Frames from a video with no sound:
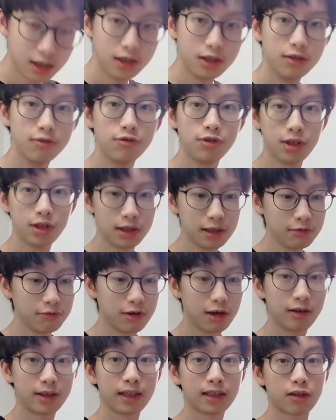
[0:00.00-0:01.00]
usually
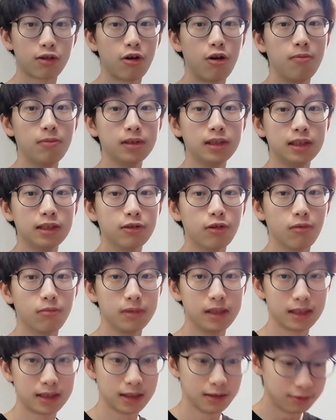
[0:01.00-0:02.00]
we'll get a common
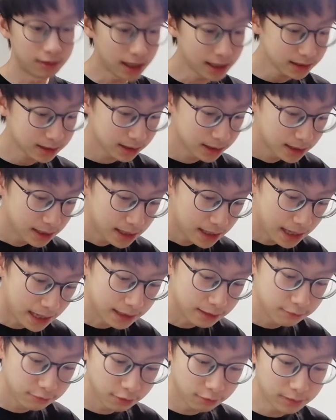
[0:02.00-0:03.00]
denominator, right? And
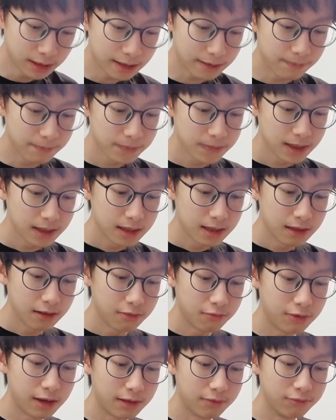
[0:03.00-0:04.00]
you know that
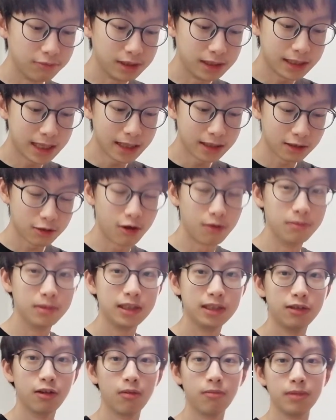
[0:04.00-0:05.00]
when we get the common
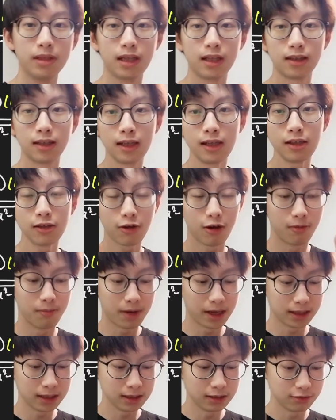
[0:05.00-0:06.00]
denominator,
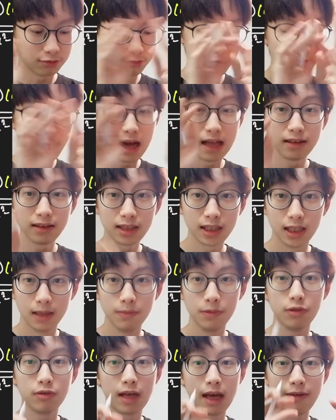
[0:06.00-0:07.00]
combine it into one term,
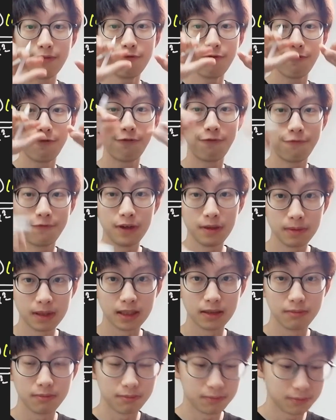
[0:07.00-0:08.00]
you can flip it,